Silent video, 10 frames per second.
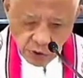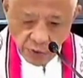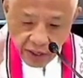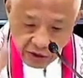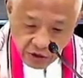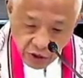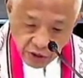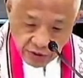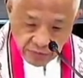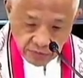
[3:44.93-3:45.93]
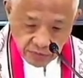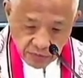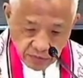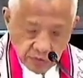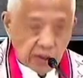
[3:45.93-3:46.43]
we are called
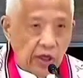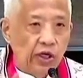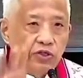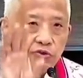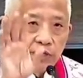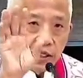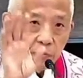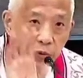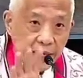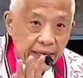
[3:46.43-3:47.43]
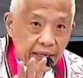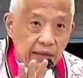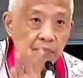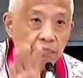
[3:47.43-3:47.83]
so that we